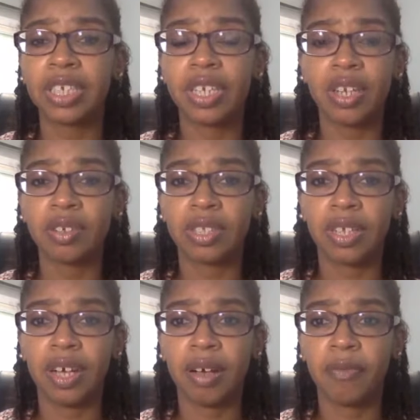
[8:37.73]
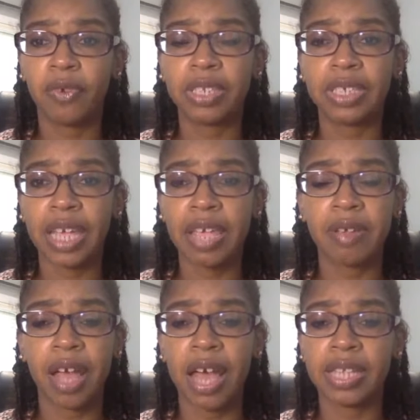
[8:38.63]
today,
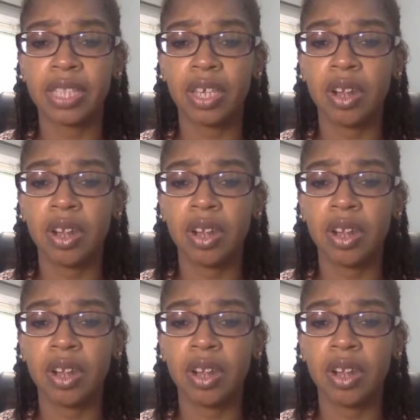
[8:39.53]
you guys.